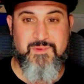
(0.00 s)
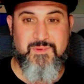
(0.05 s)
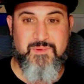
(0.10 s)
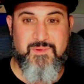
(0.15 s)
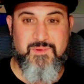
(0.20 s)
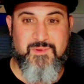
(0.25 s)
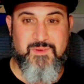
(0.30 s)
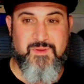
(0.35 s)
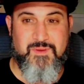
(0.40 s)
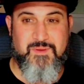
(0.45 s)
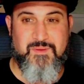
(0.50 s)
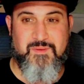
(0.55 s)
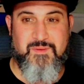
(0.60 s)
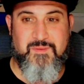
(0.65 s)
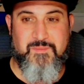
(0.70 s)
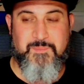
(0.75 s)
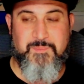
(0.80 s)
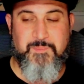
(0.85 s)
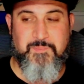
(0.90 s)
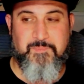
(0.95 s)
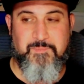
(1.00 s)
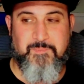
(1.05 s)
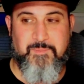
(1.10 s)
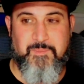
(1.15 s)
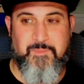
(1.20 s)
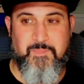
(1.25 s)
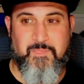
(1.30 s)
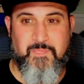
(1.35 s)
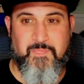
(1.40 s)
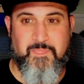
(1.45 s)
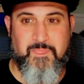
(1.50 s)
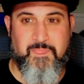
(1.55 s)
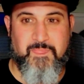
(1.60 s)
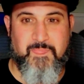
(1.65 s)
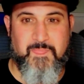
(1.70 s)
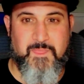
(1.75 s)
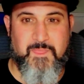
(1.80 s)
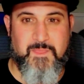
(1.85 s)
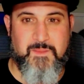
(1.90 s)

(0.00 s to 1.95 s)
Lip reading: [no speech]